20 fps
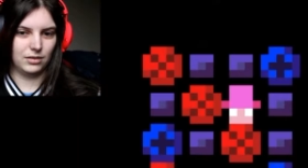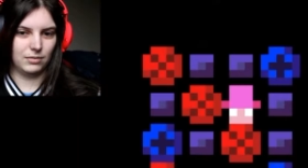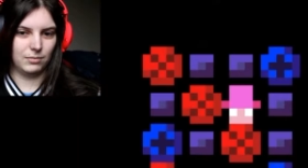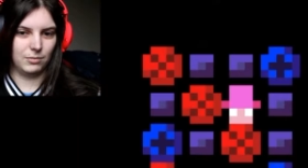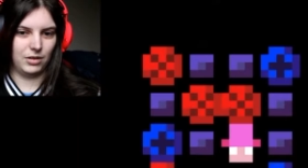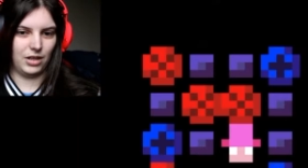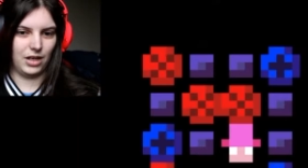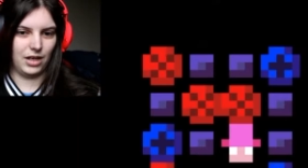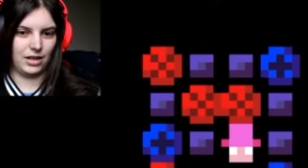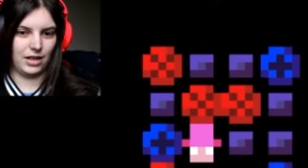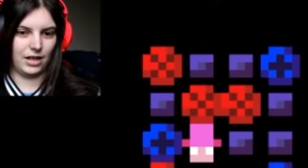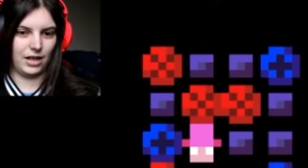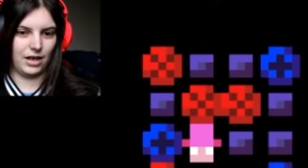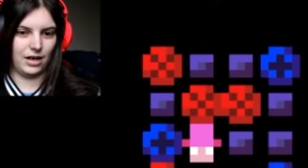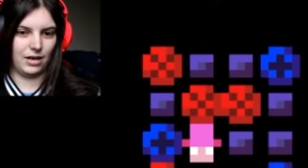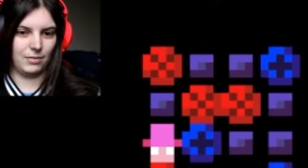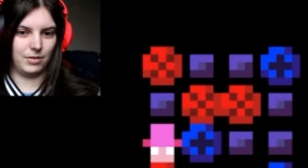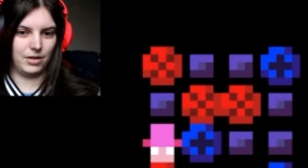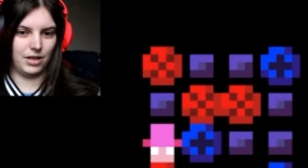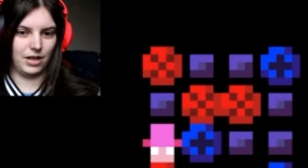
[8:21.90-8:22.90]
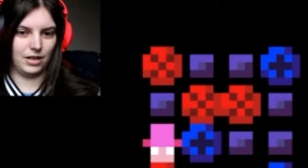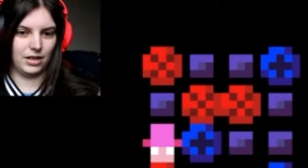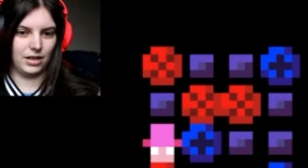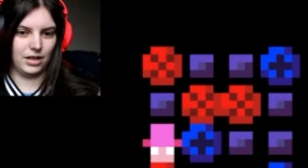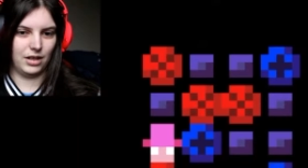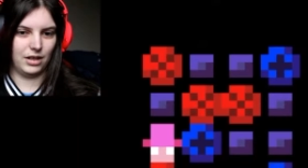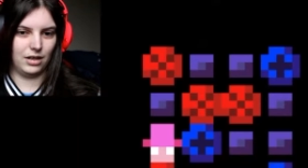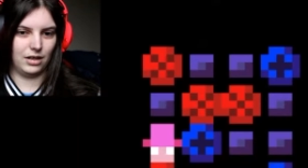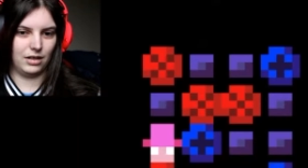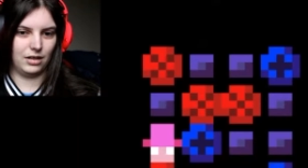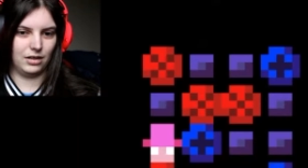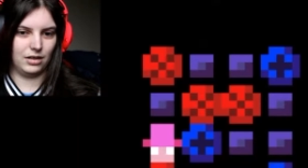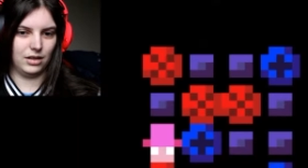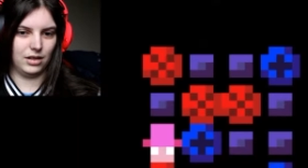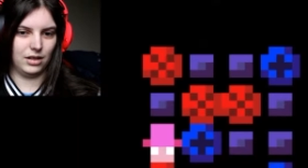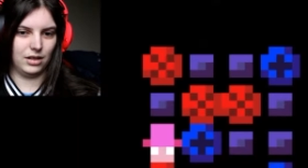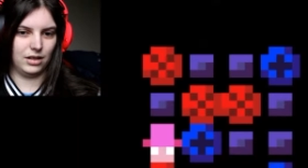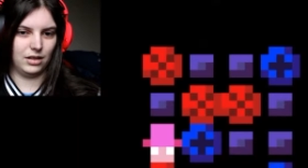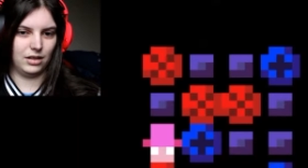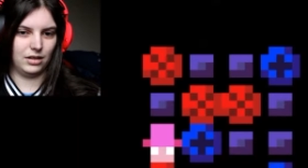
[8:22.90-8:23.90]
Put that there, put that there, and
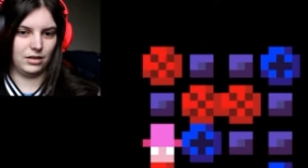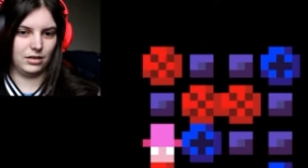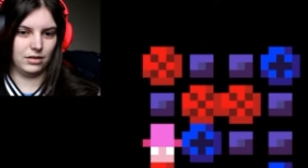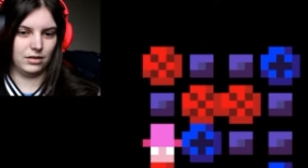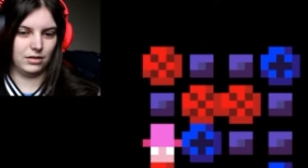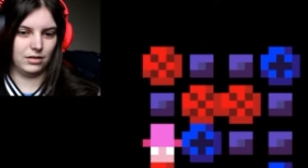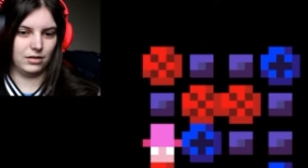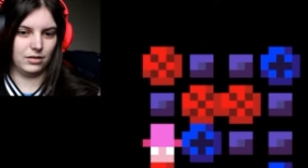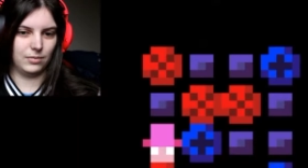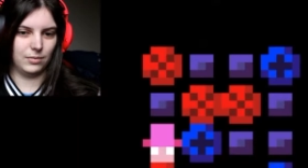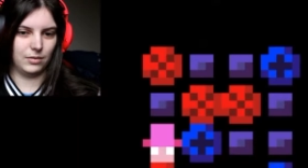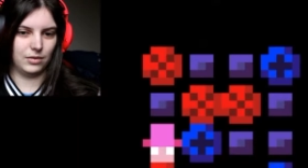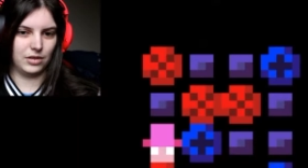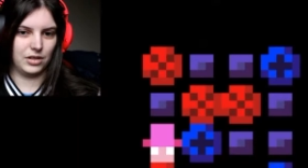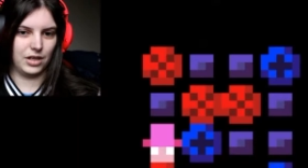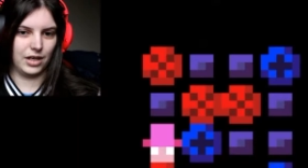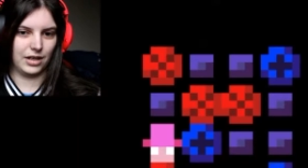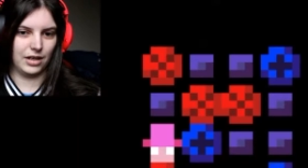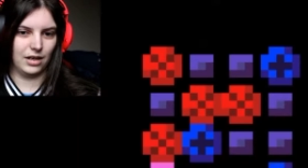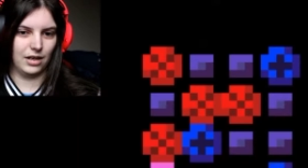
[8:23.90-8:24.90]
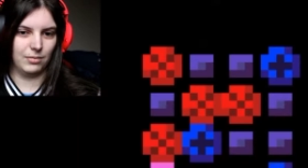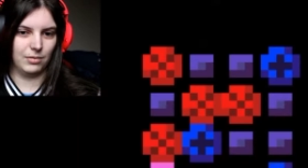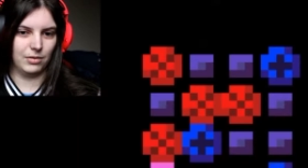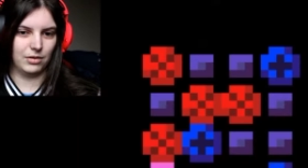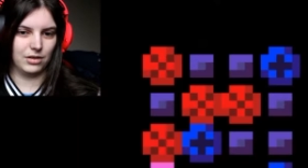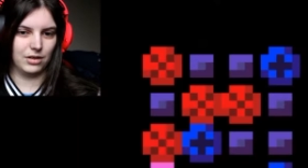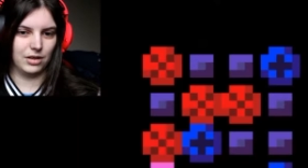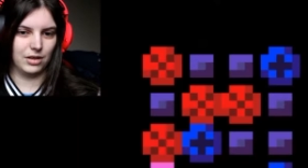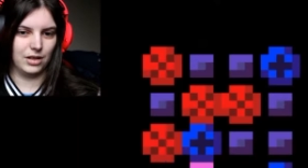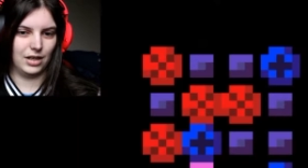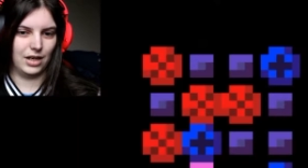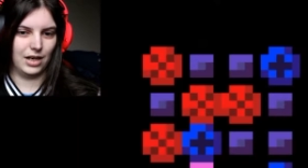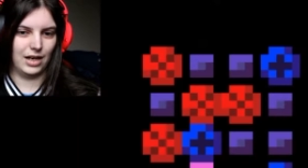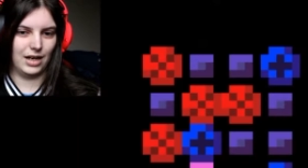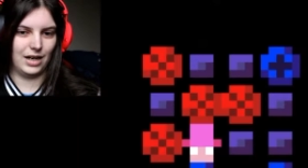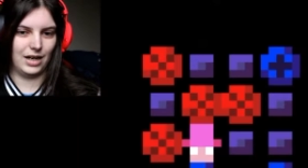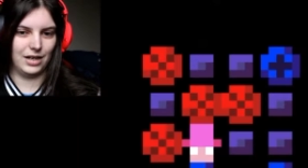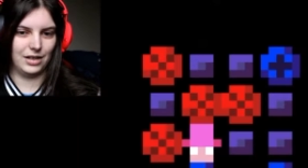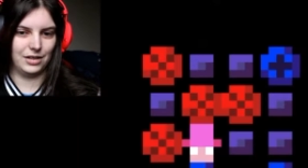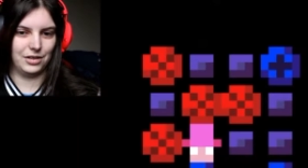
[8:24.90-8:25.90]
then... Supposed to take that up, wasn't I?
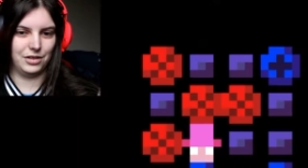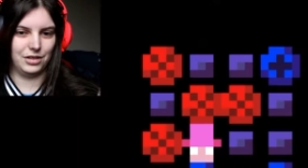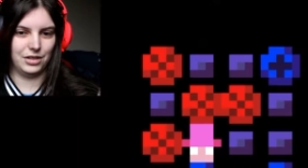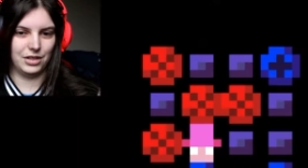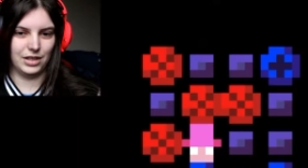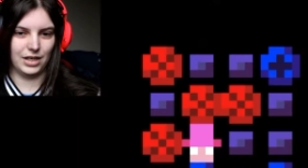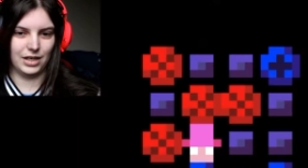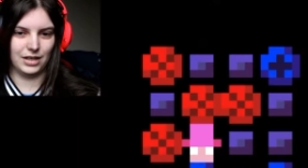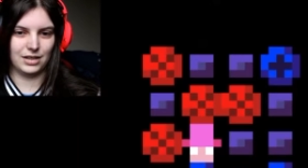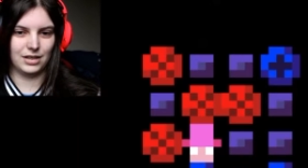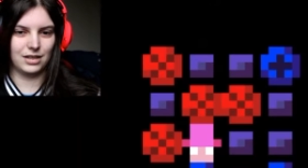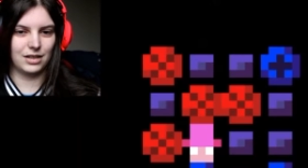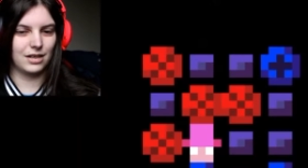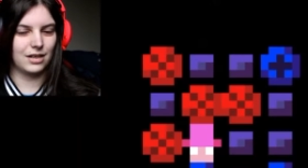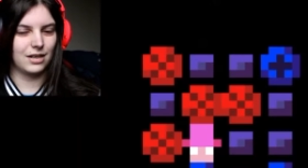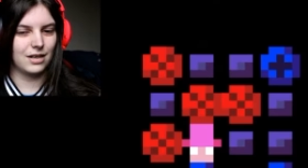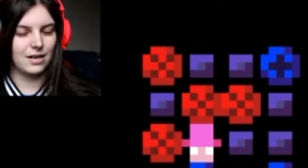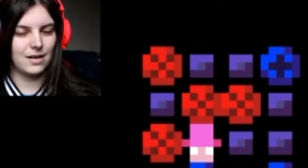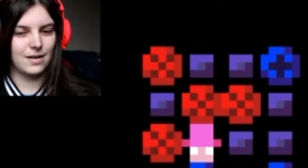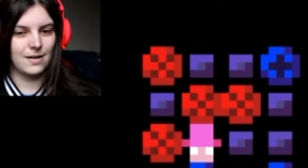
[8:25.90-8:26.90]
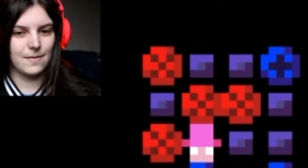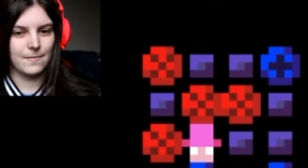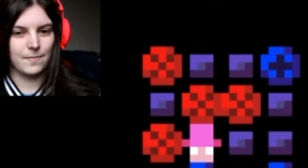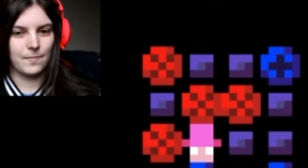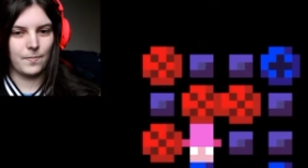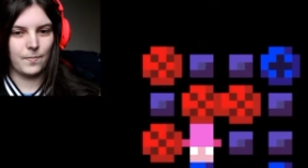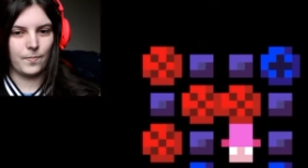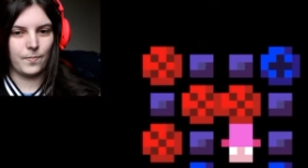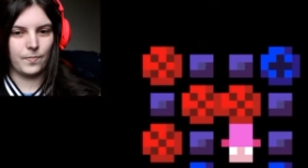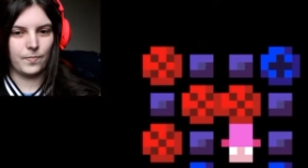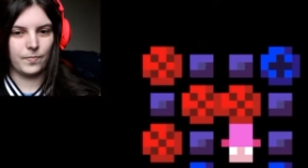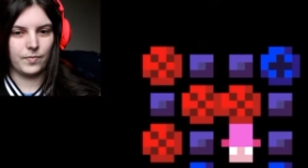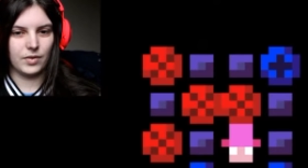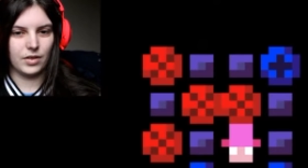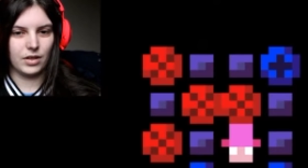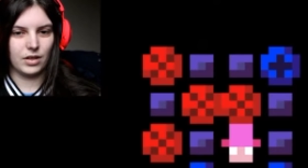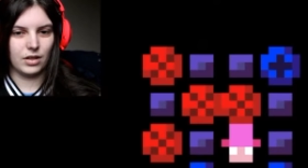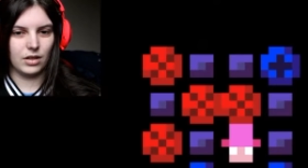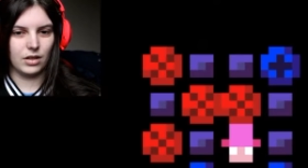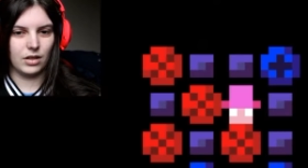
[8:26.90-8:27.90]
Ah, shit.
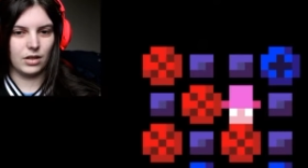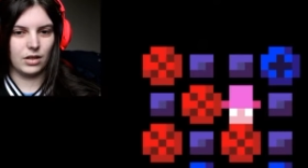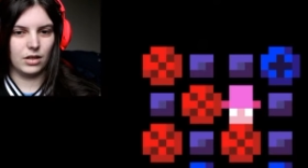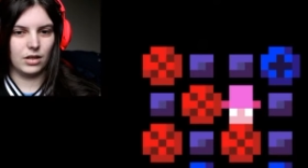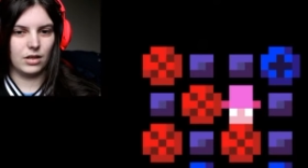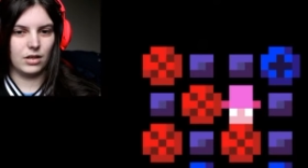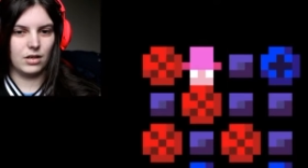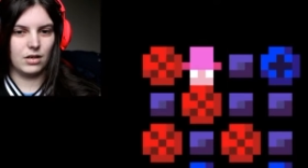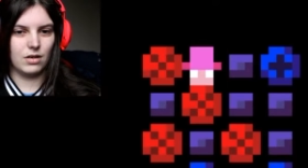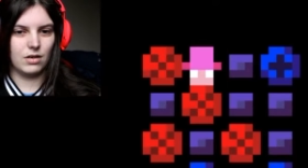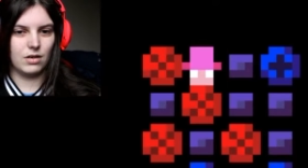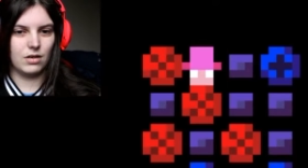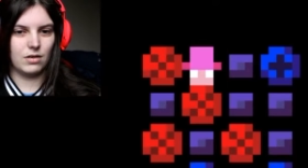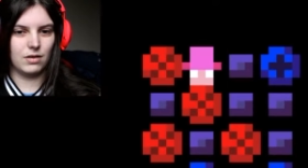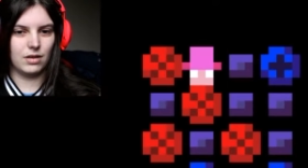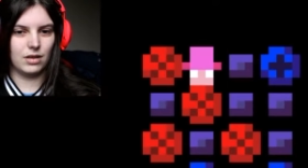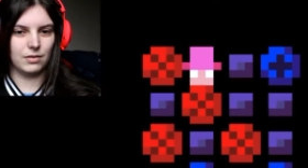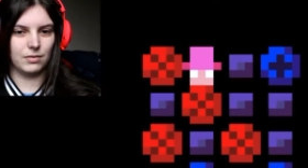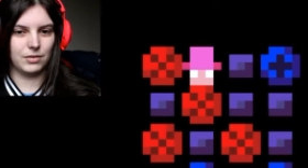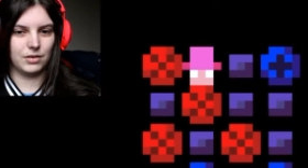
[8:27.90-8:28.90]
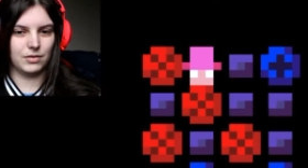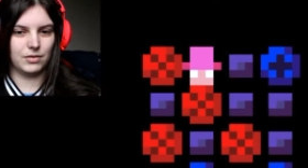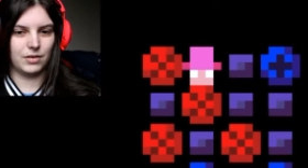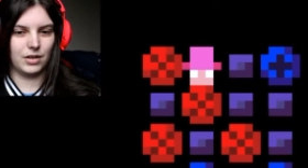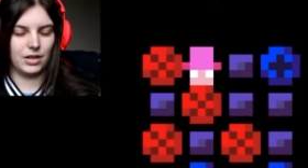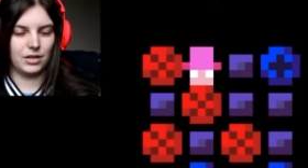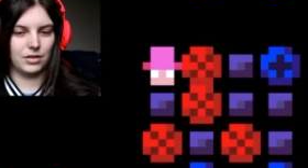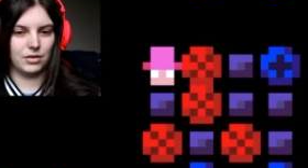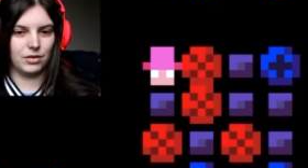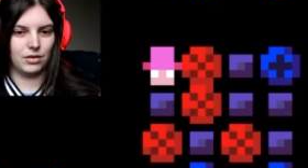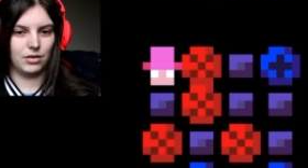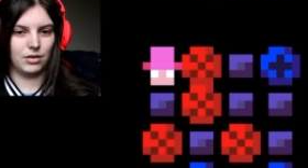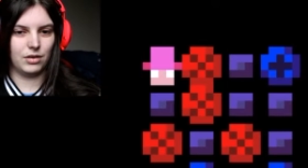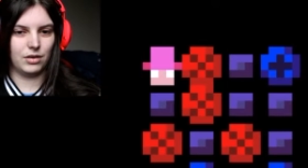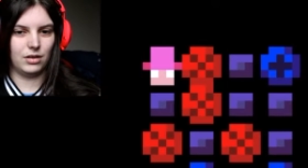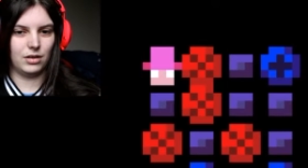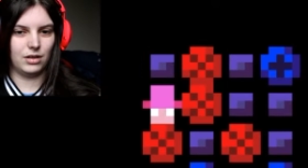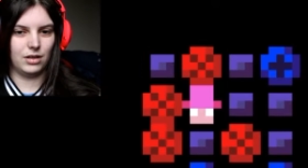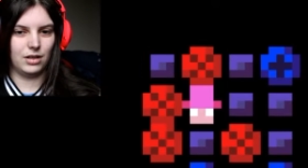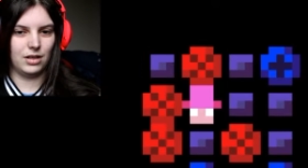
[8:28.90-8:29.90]
No, that wasn't right at
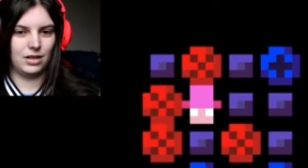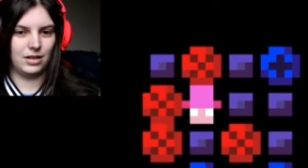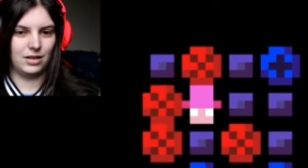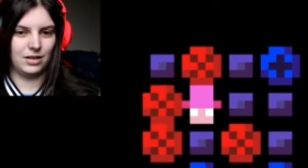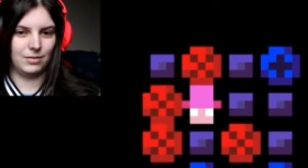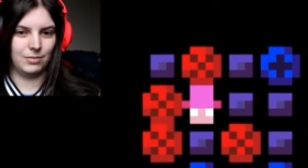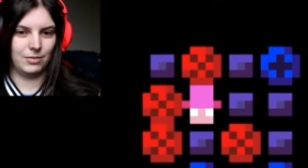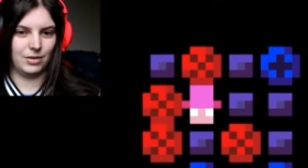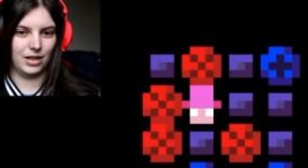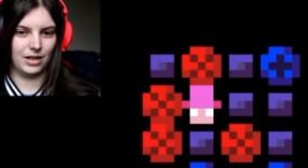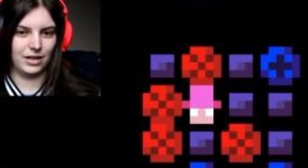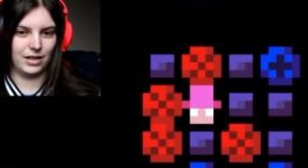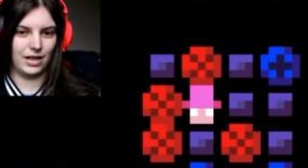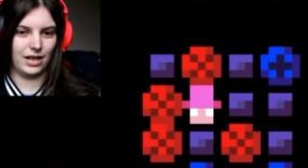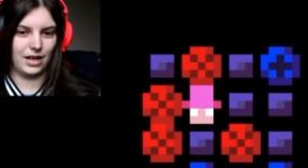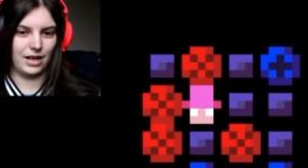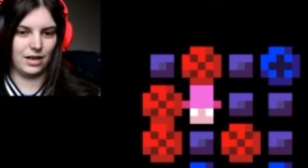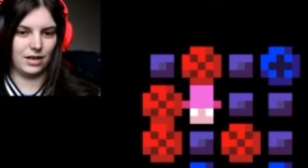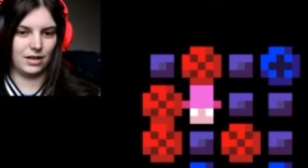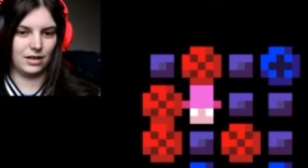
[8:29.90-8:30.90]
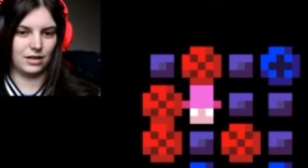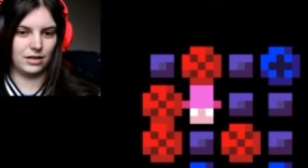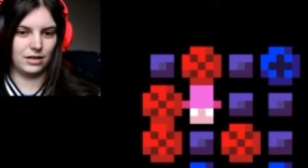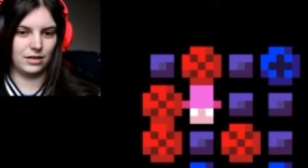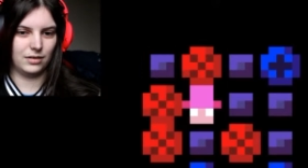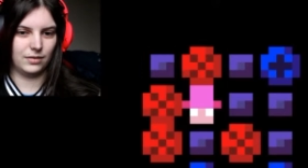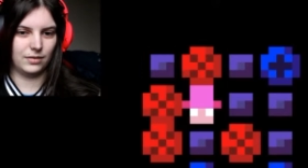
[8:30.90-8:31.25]
all. Put that there.